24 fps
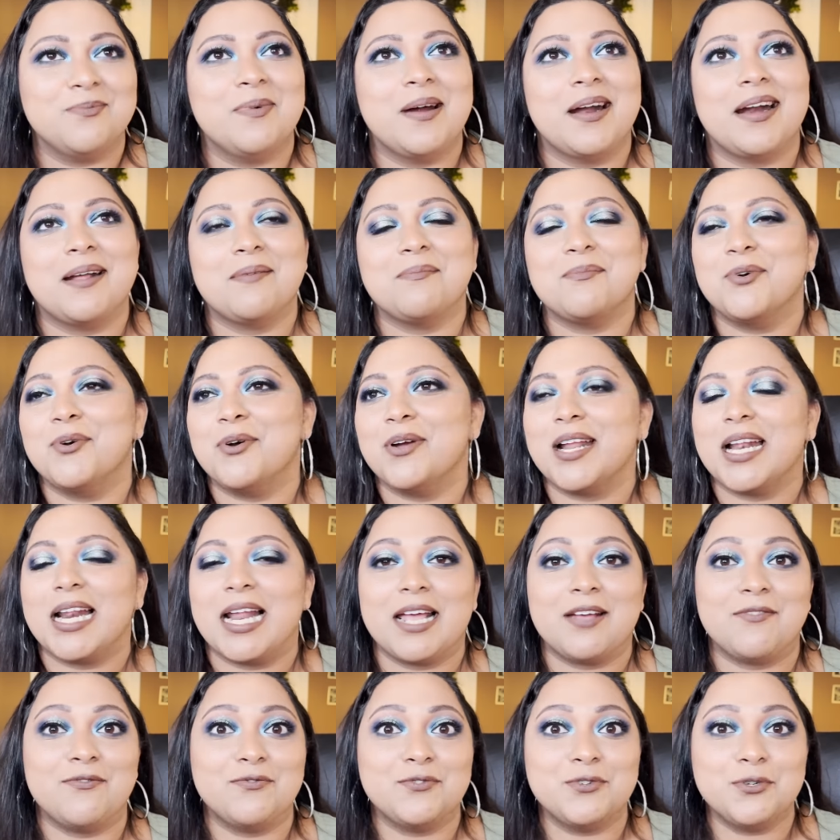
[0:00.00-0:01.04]
when I'm going
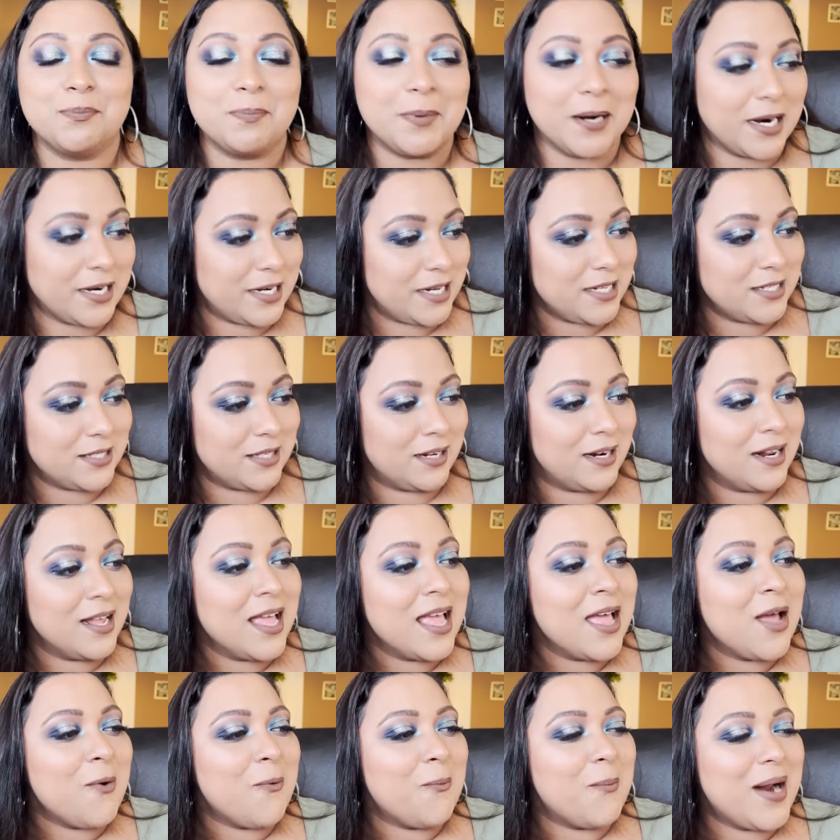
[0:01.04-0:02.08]
like to parties, and
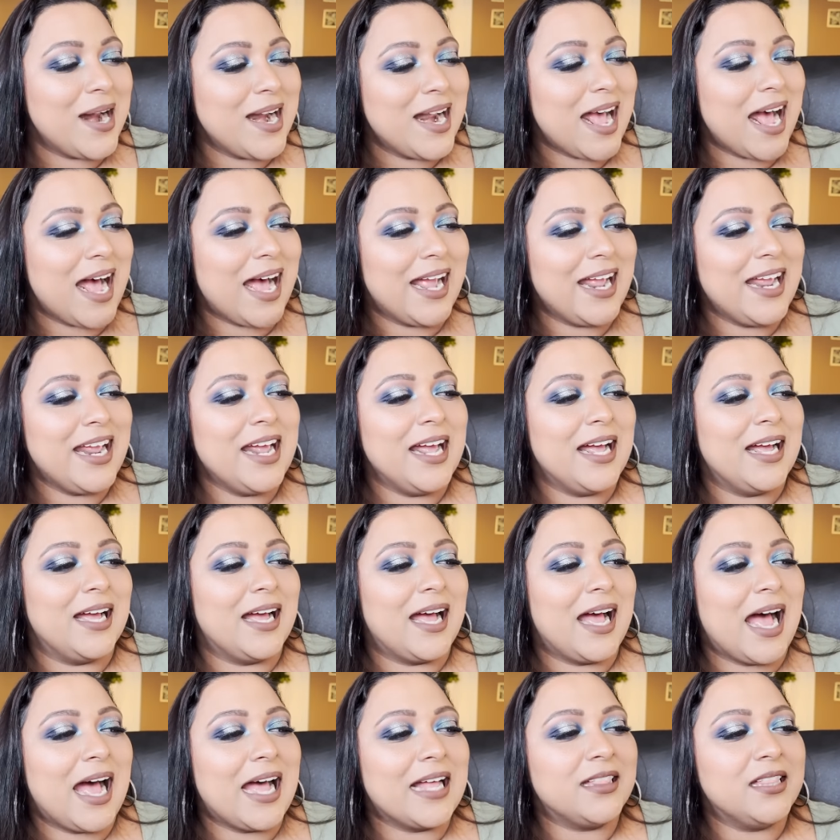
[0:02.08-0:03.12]
when
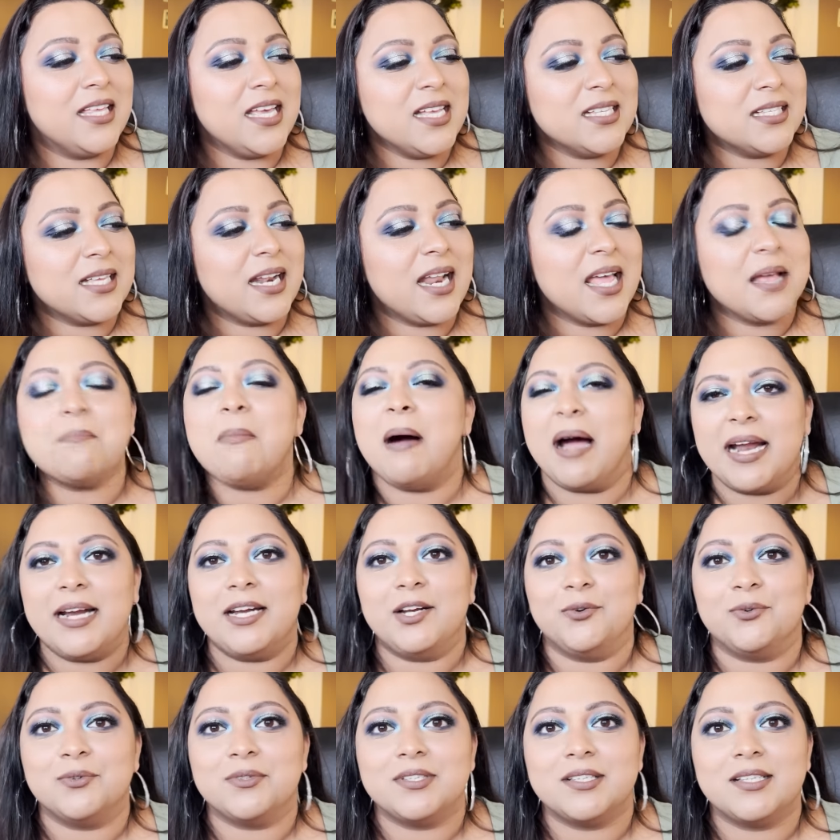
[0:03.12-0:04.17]
these are like my
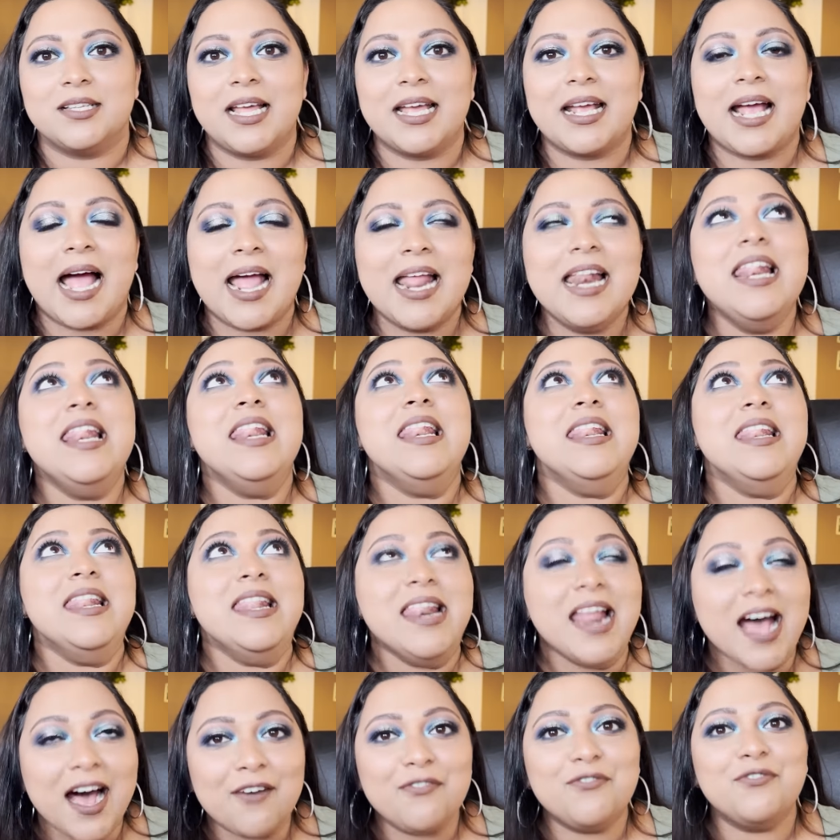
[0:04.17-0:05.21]
tones. Like, I
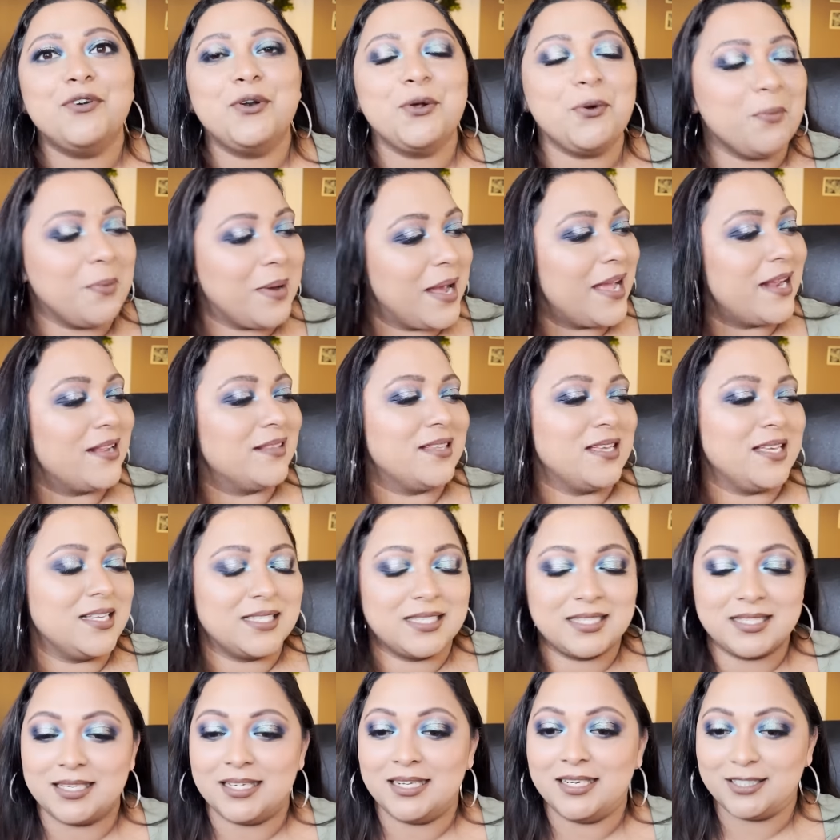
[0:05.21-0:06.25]
love to wear
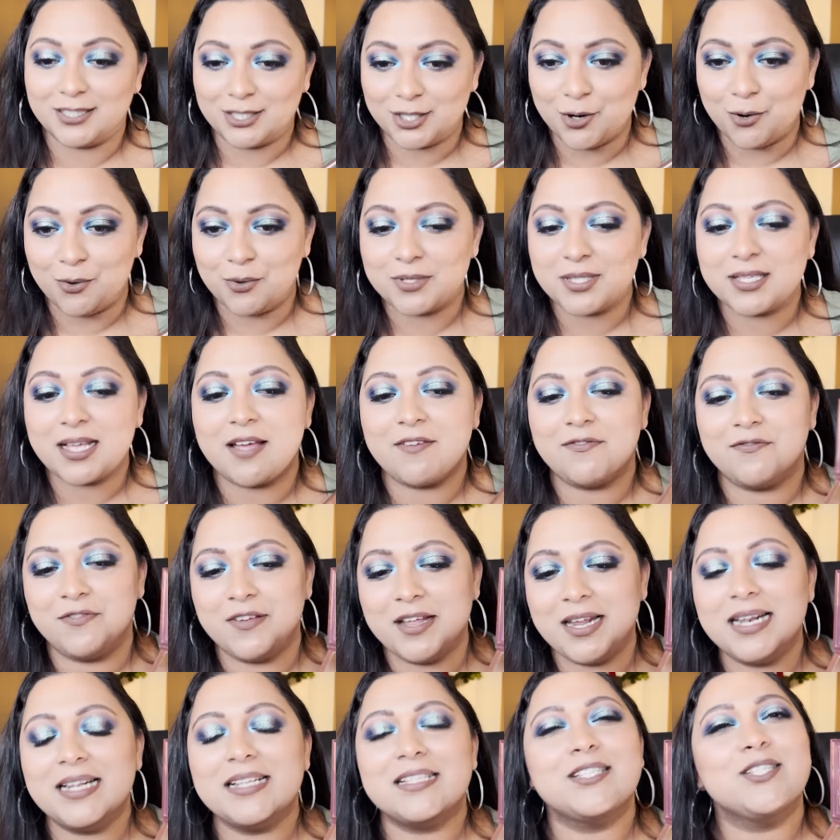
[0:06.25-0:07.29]
these tones. I
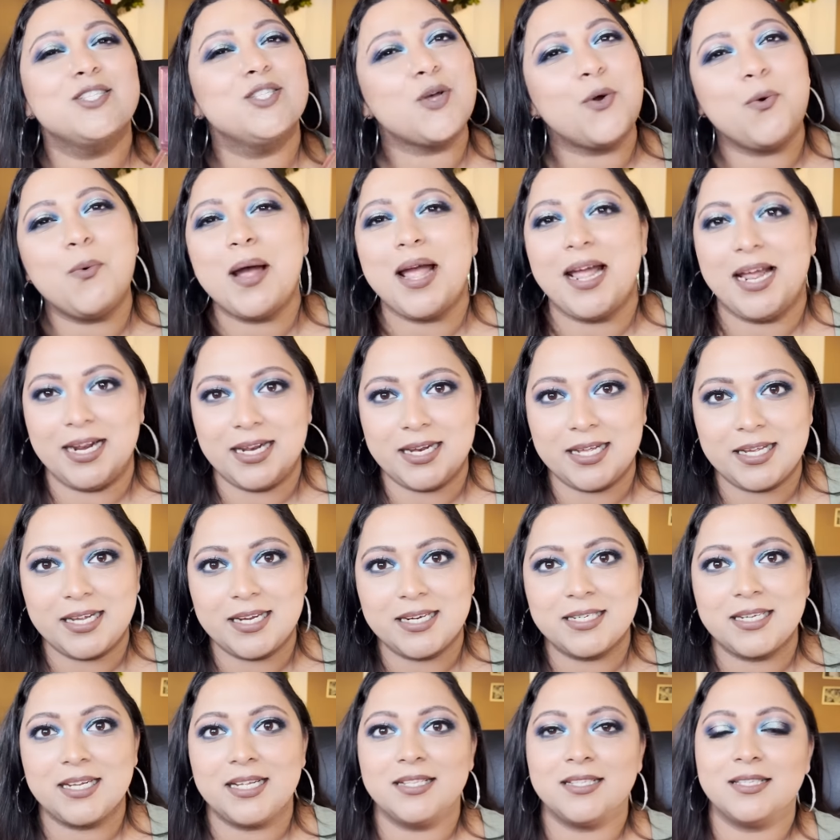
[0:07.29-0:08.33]
feel so
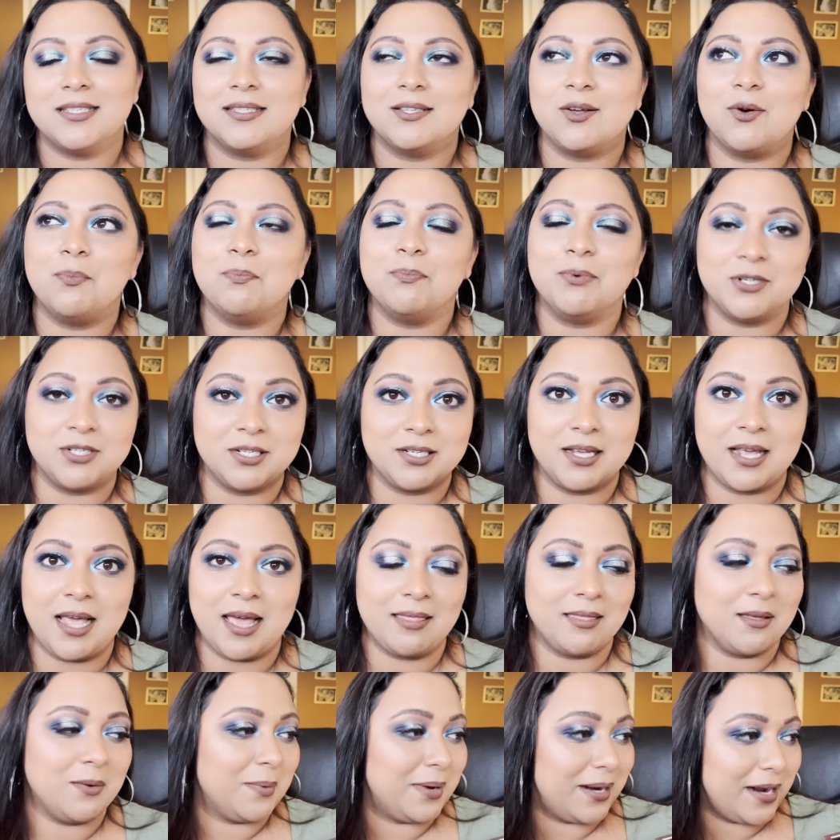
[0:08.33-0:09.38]
elegant and so put
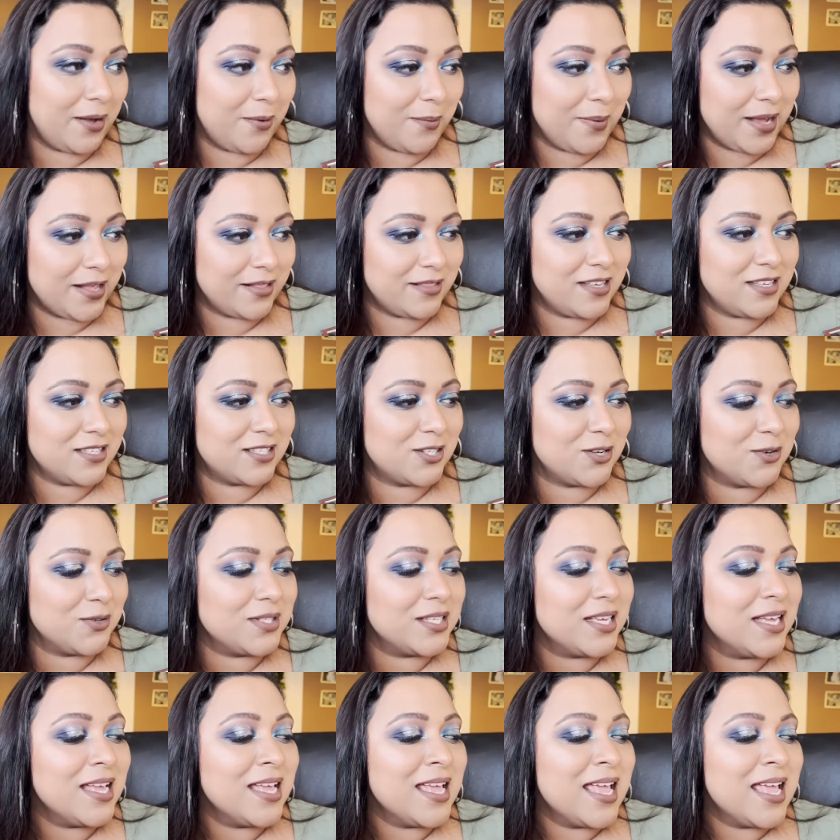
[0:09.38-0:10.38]
together when I wear these tones,